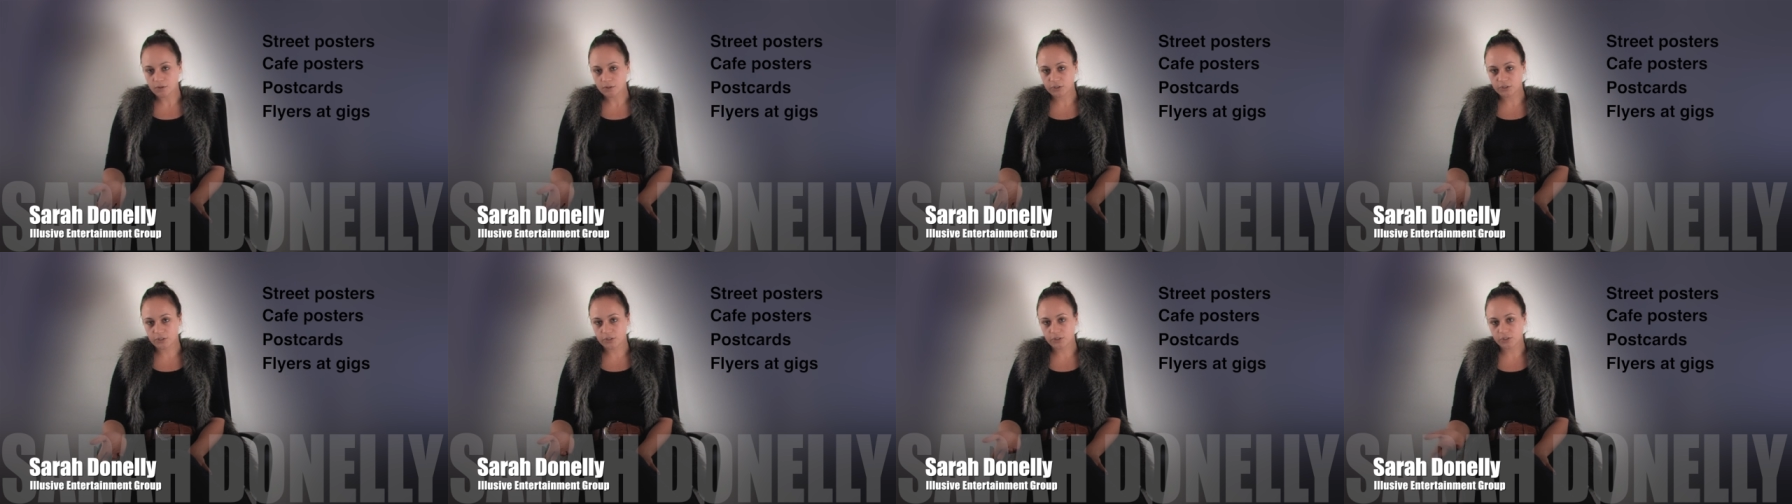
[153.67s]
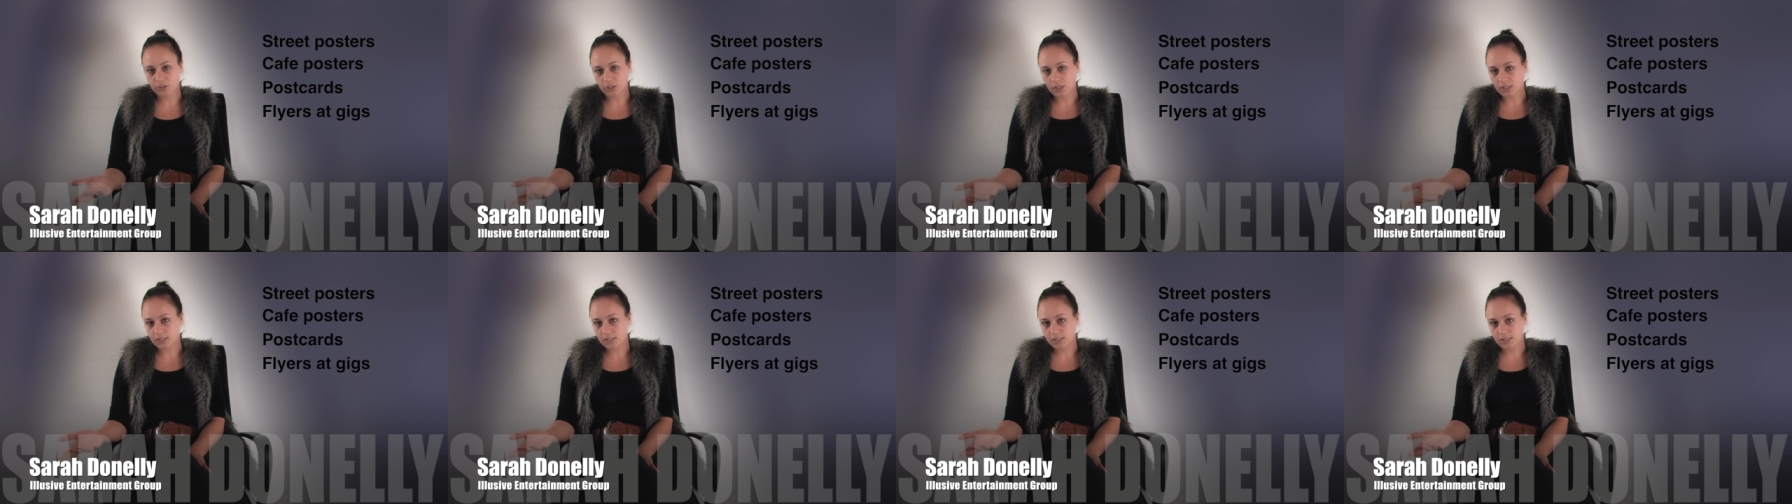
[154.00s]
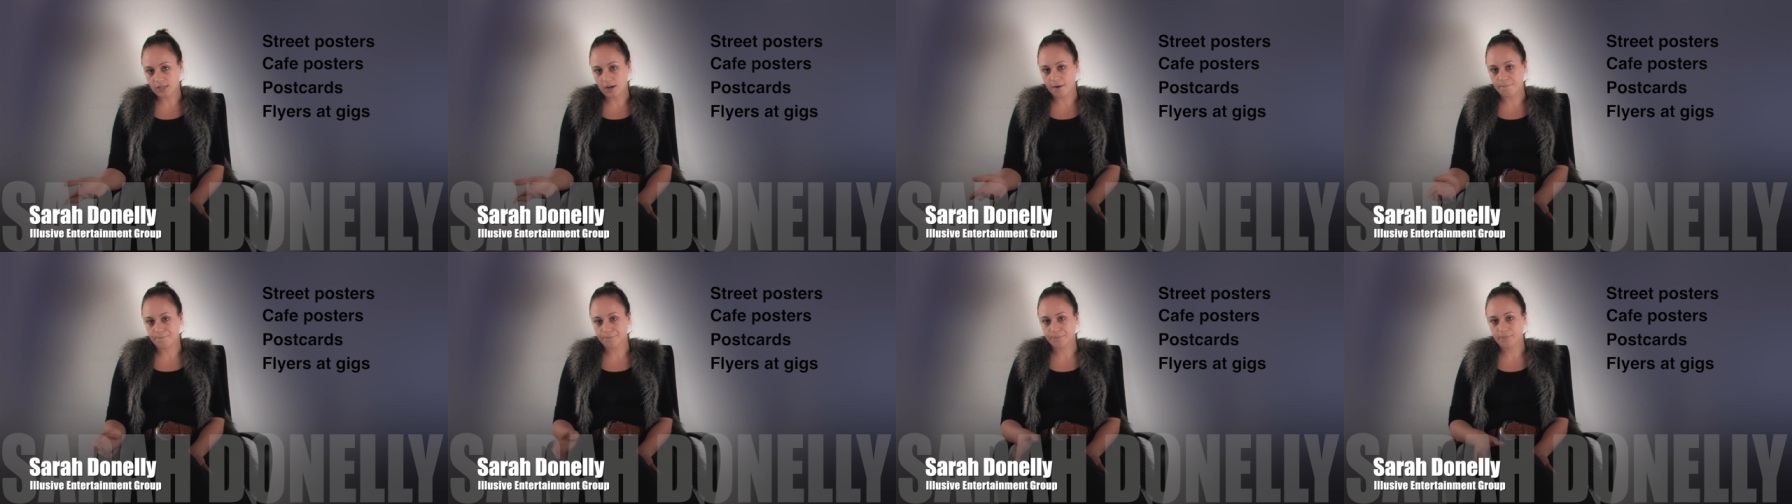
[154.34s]
So just
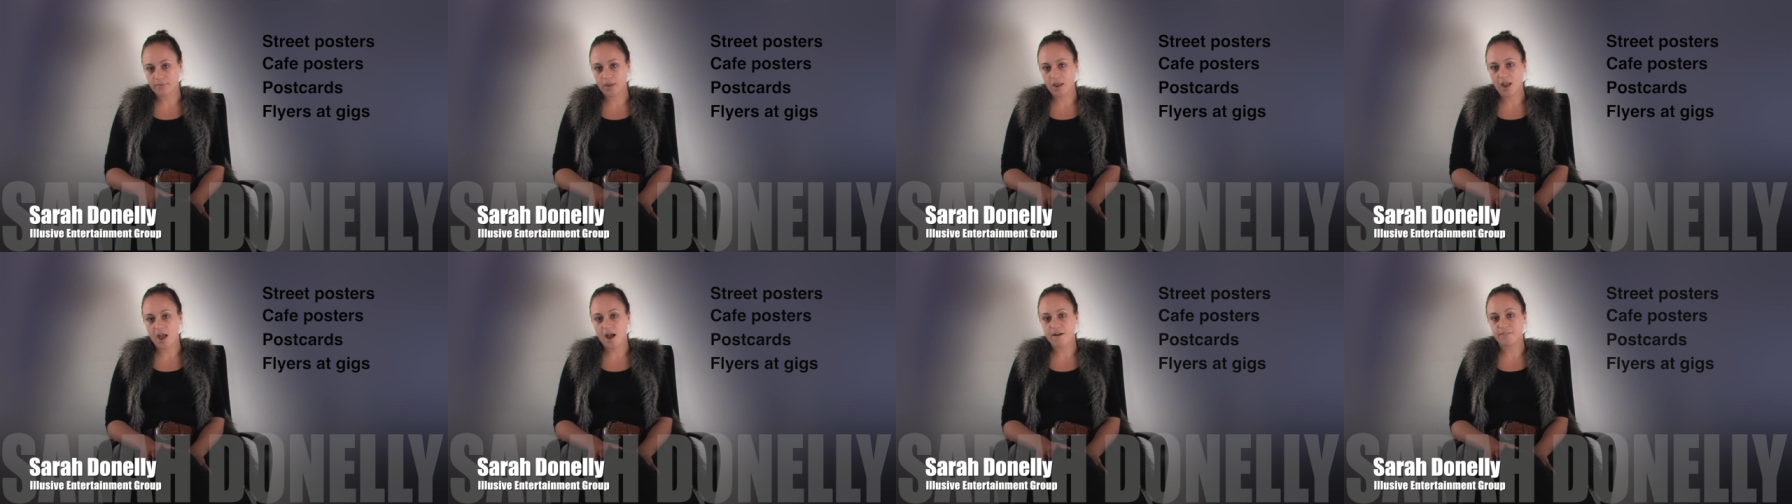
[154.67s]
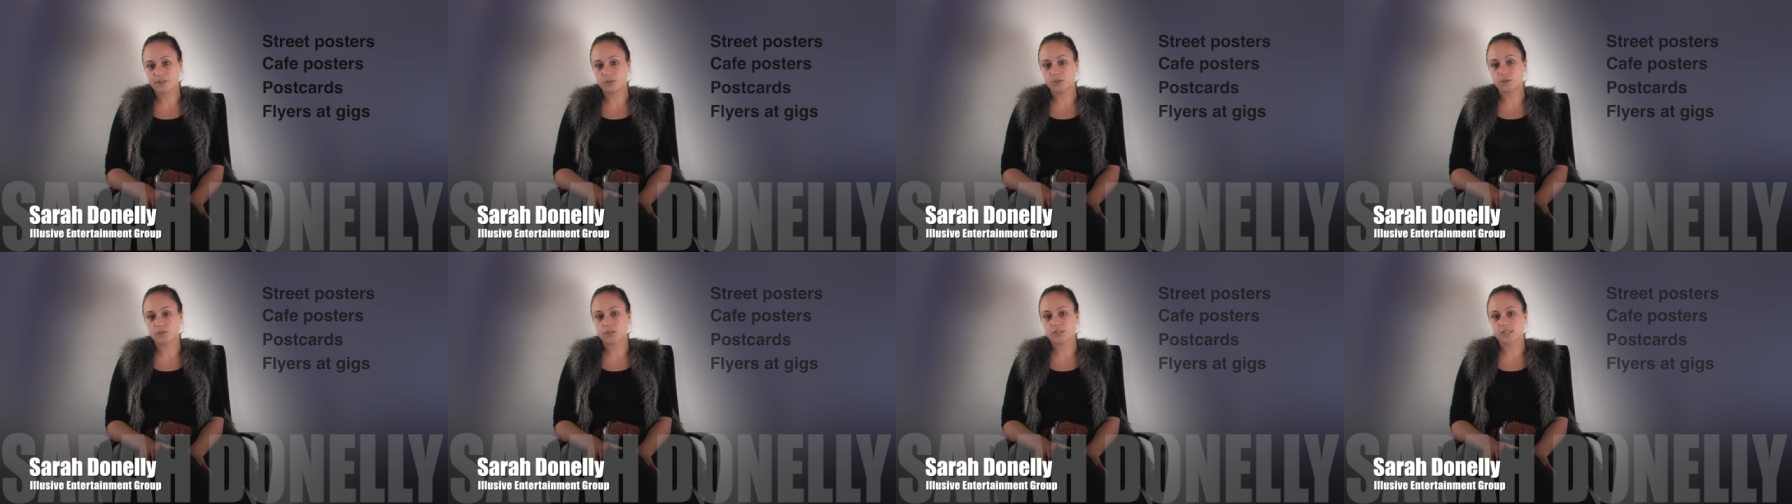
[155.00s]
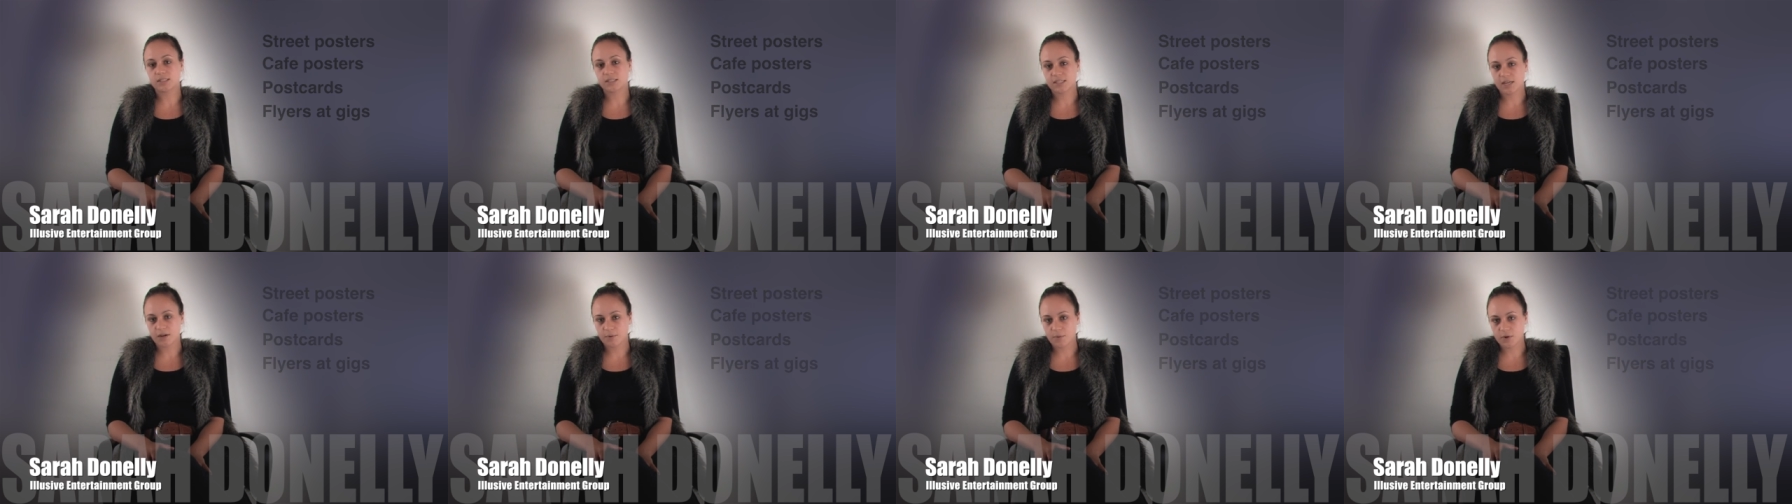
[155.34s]
have a look
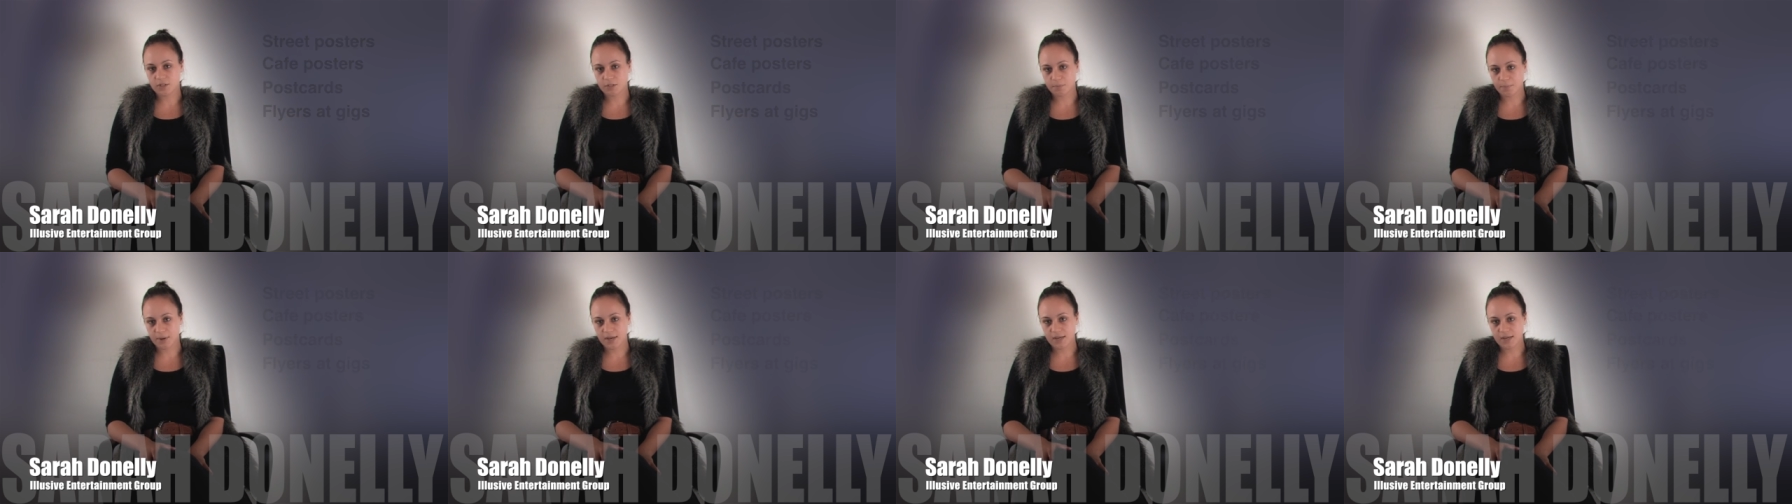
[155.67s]
and see what's